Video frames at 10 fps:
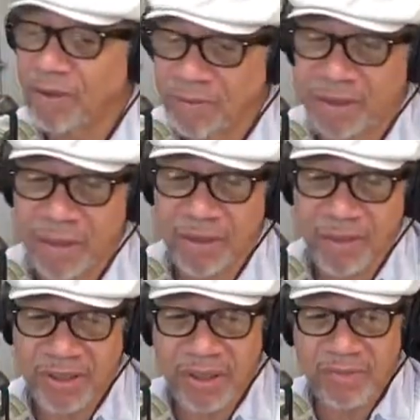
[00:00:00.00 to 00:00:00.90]
was going to be
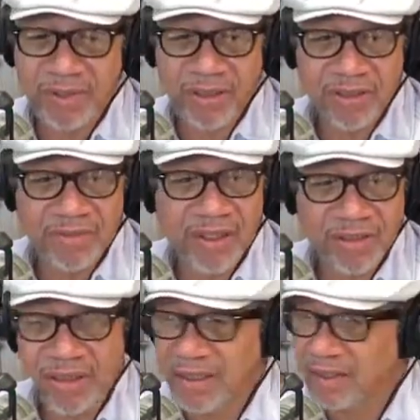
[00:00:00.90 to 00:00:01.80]
shoved in his face
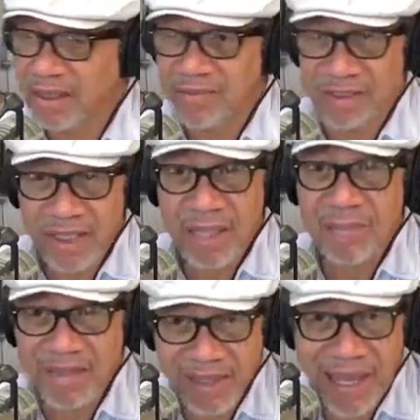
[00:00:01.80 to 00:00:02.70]
at any given time,
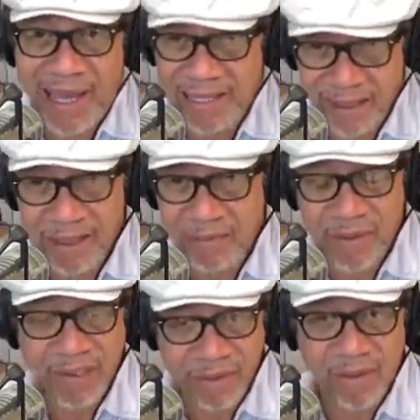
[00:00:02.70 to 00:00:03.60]
and that is
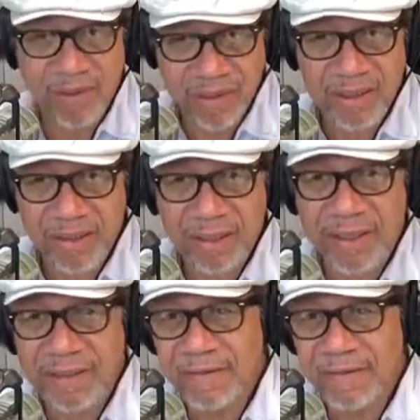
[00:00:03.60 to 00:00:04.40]
where you articulate.